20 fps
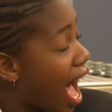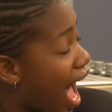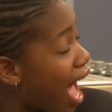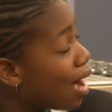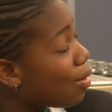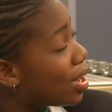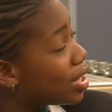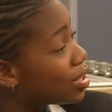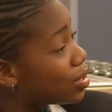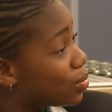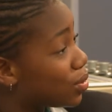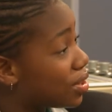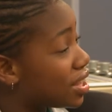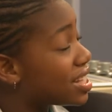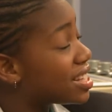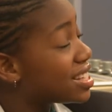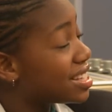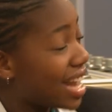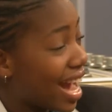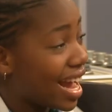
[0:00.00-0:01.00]
I once saw
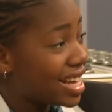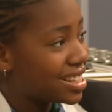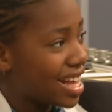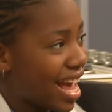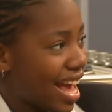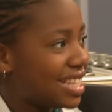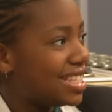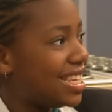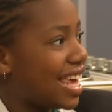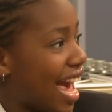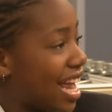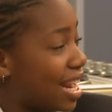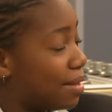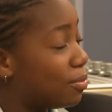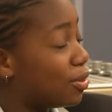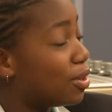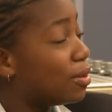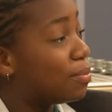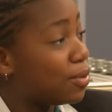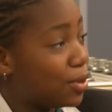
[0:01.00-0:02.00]
this nice
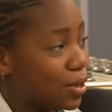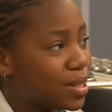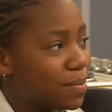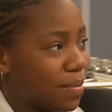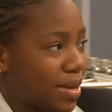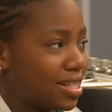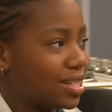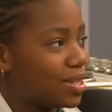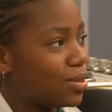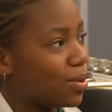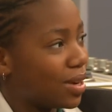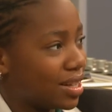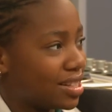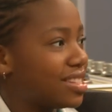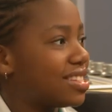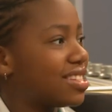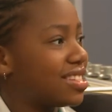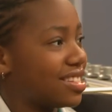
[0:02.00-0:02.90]
anti-animal abuse message once.